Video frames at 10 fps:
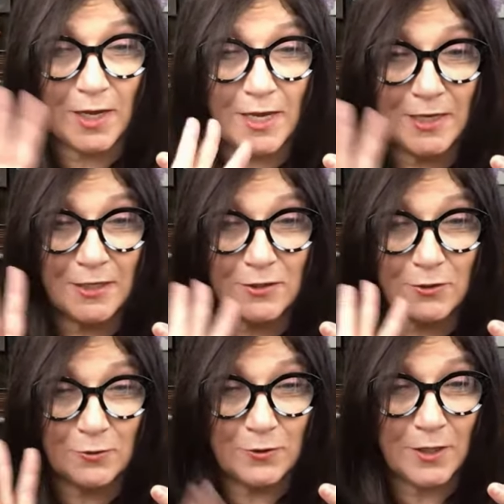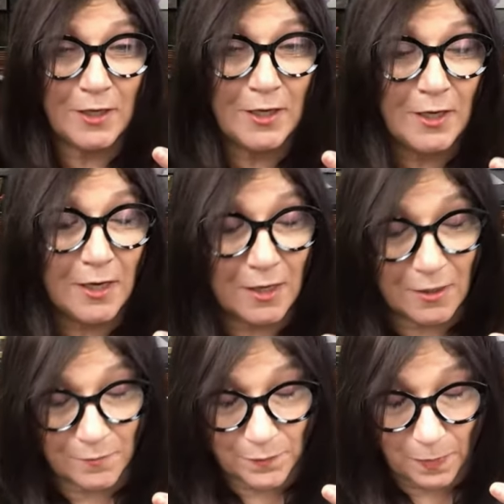Hey, keto.
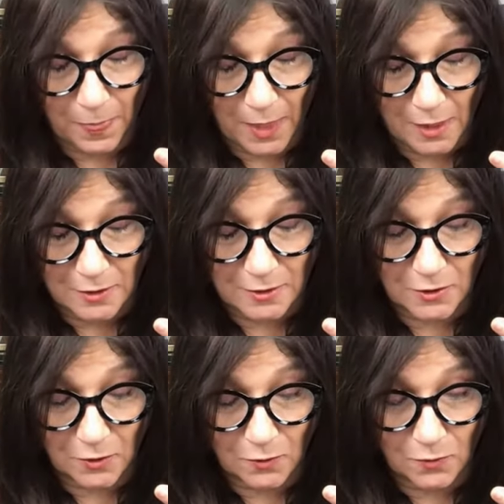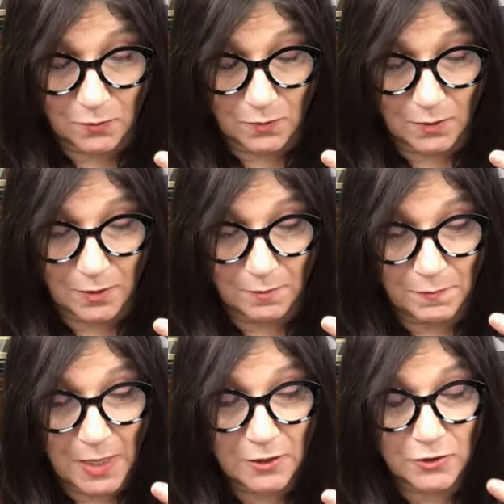Um, so
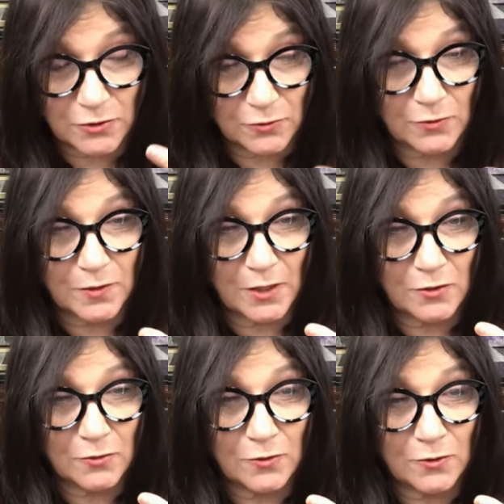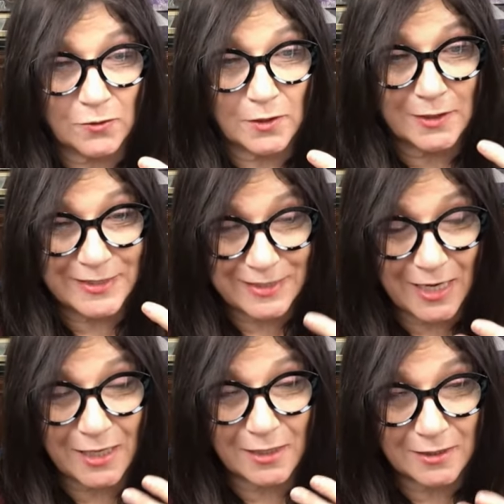make sure that you're
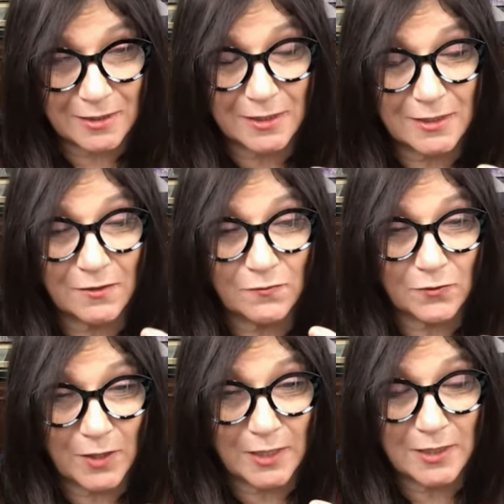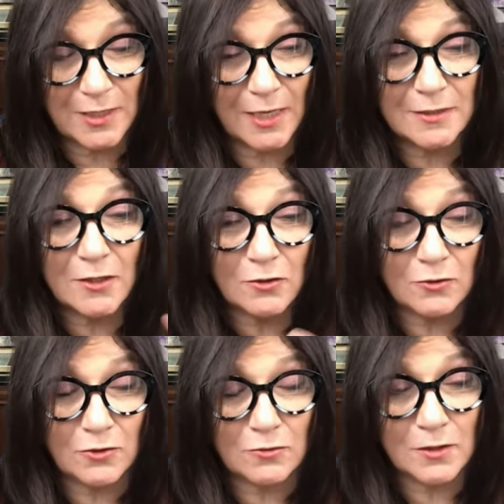staying consistent for 90 days, that you're
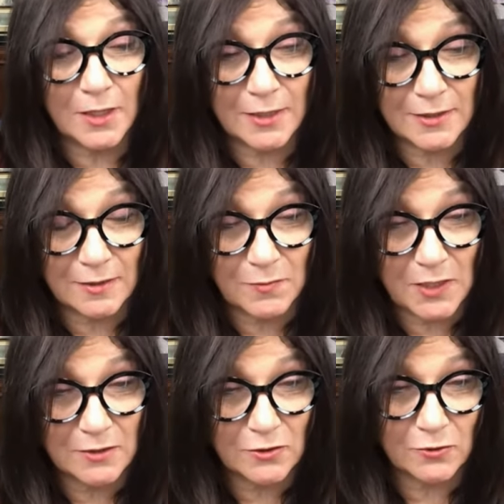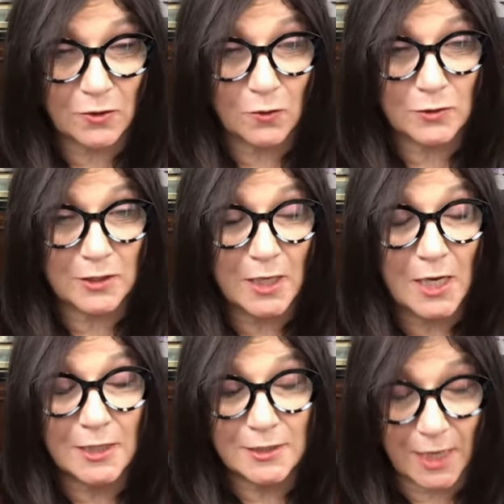utilizing me as your coach.
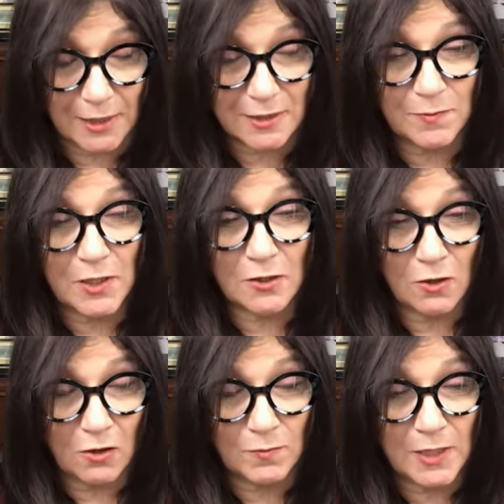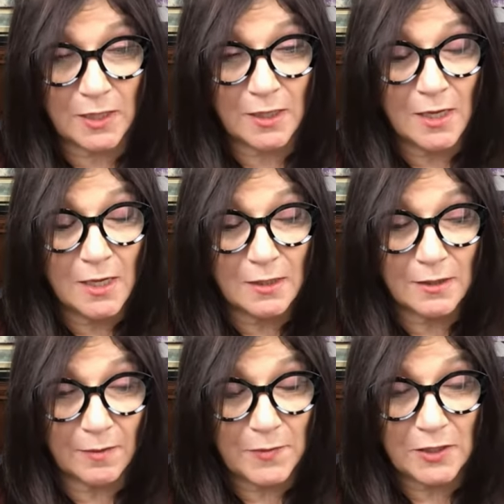Text me, call me,
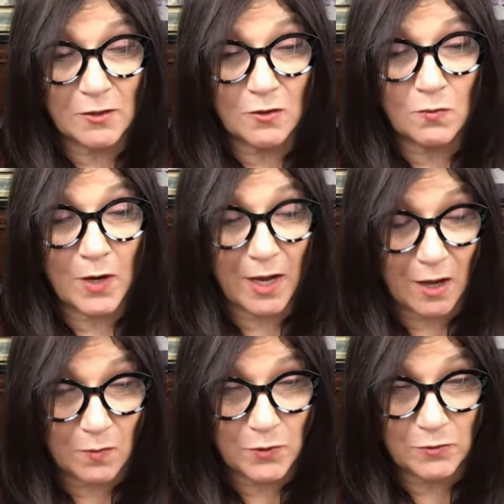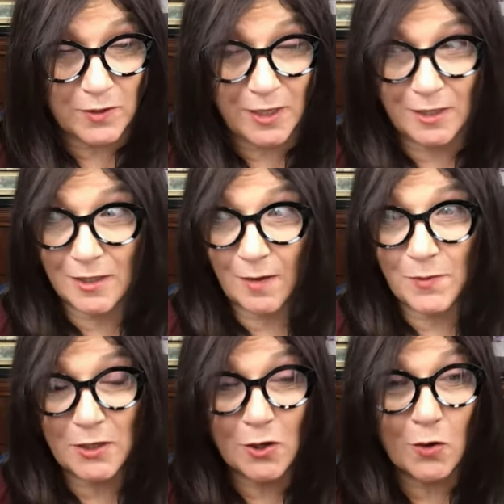let me know what help you need. Let
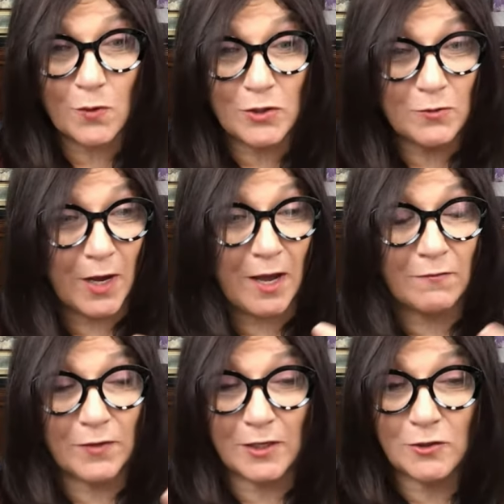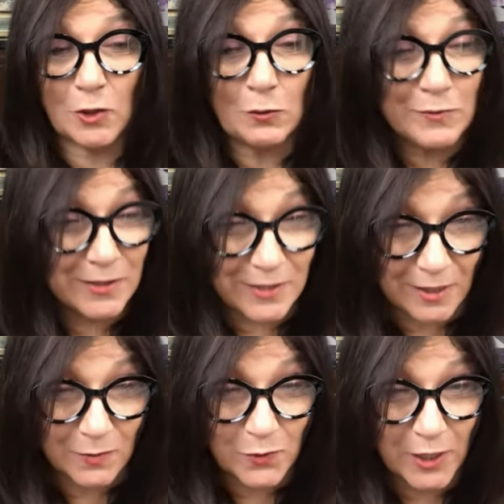me know when you have, like, don't
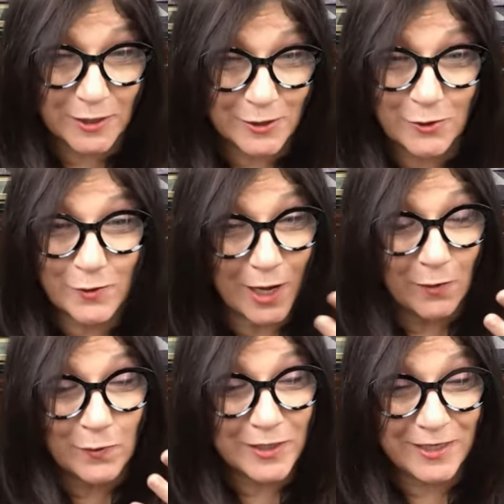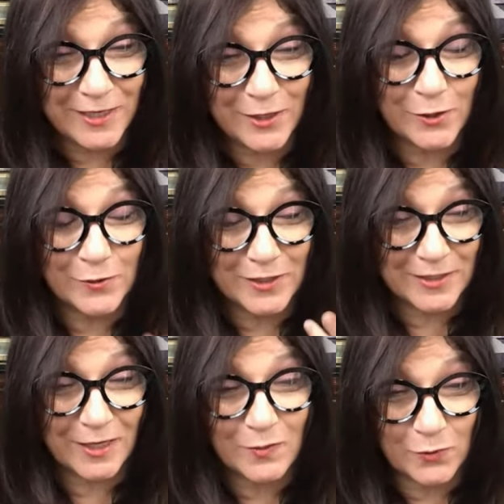celebrate alone. I want to hear the
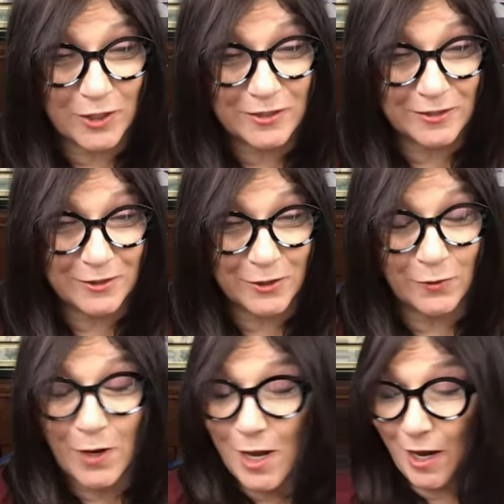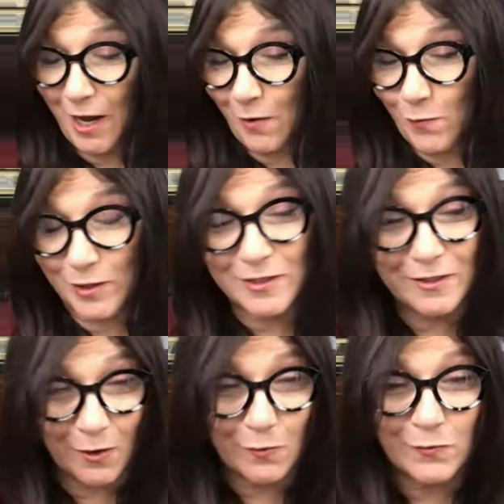celebration too. I want to
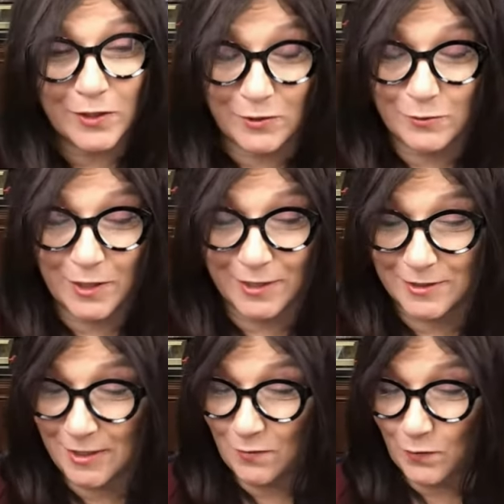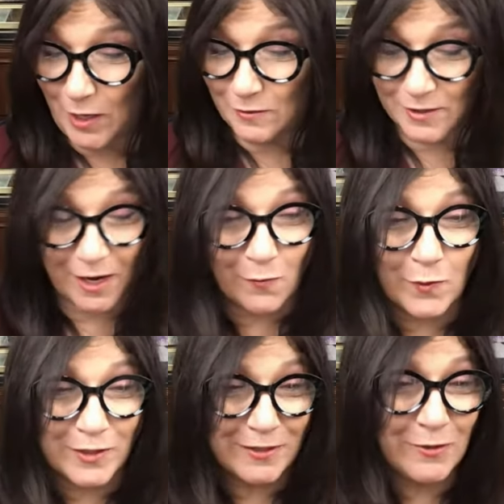know that you lost 10 pounds. I
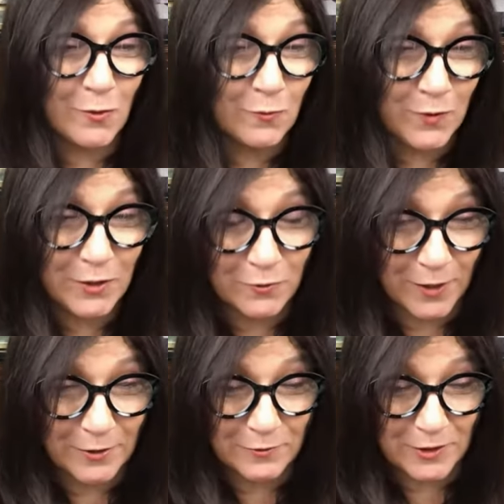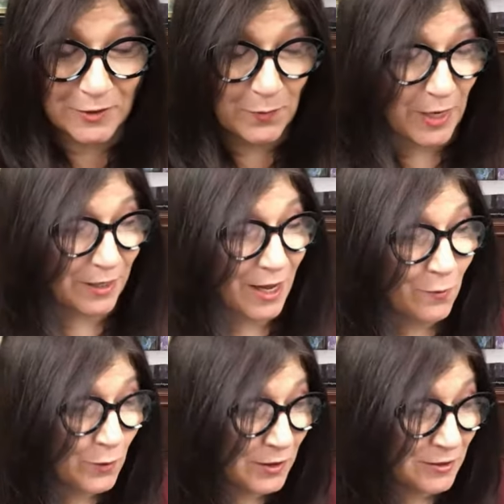want to know that your energy's back. I
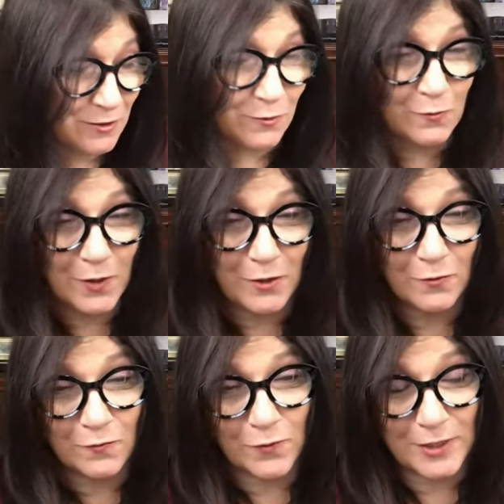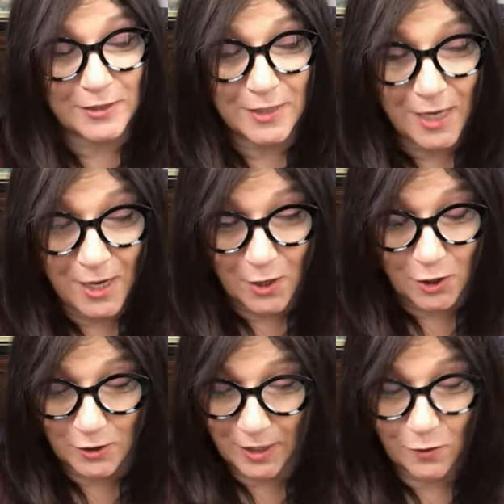want to know that your friends
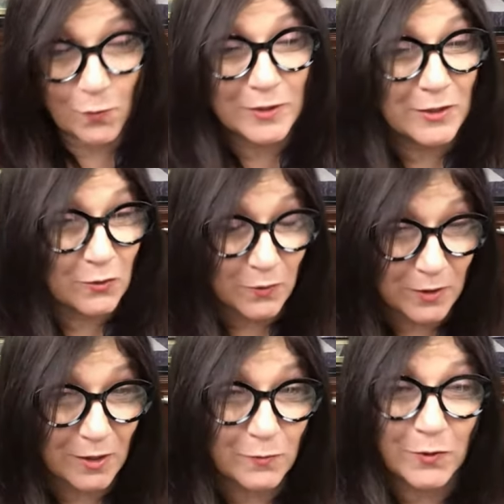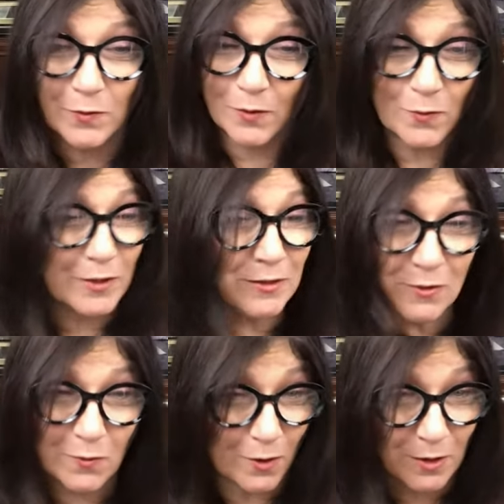are like, what's going on with you? I want to
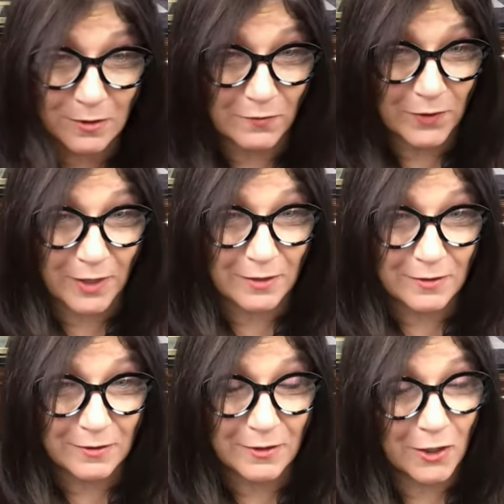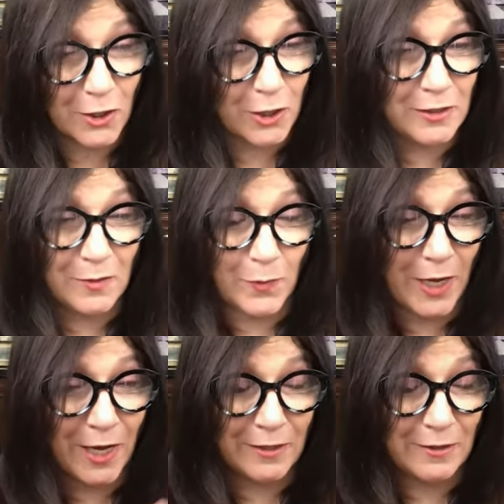know all of it the good, the
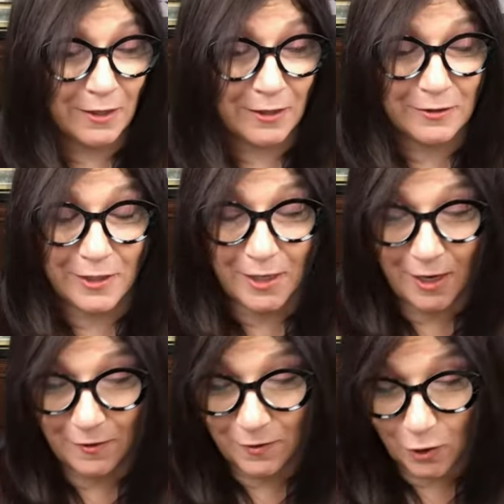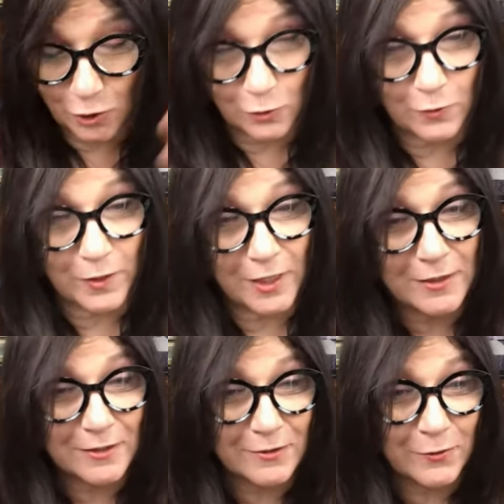bad, the ugly, and the
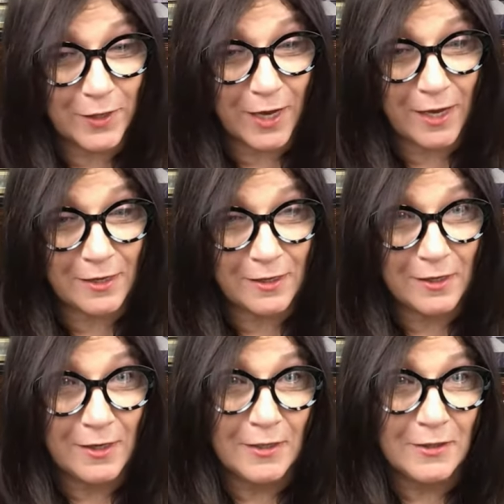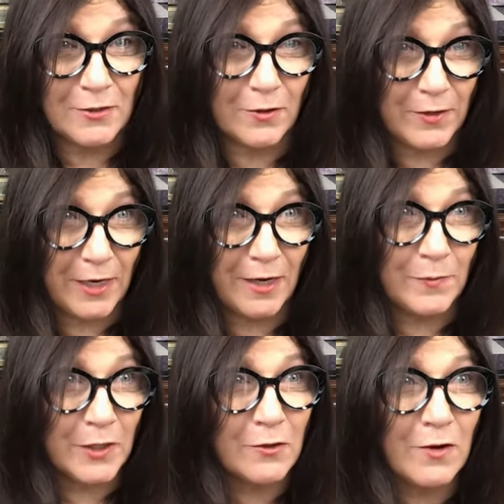glorious. Okay? So, all right, I'm
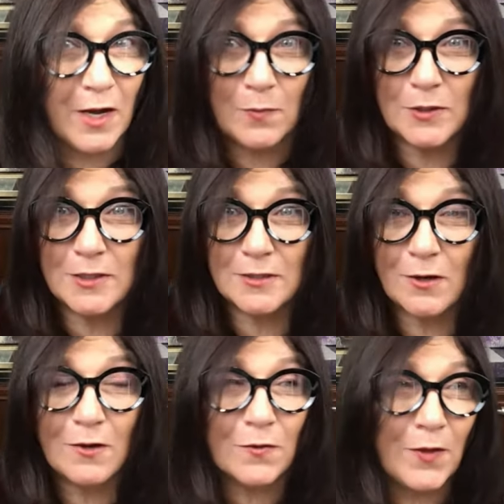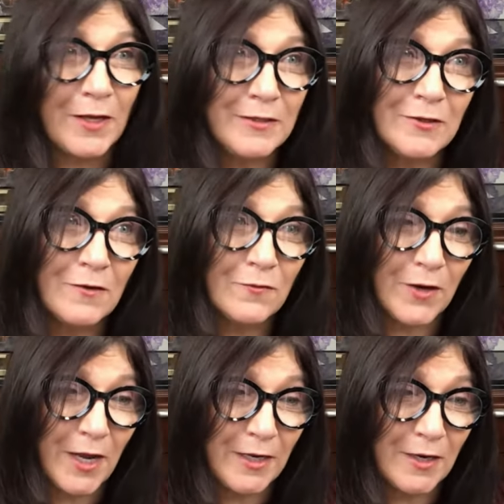going to go hop on this call. Thanks, y'all, for
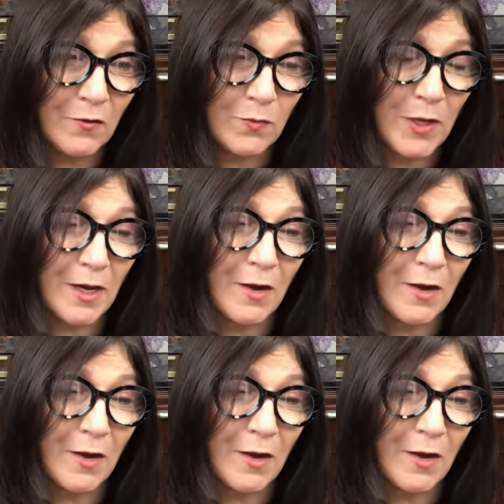hanging out with me.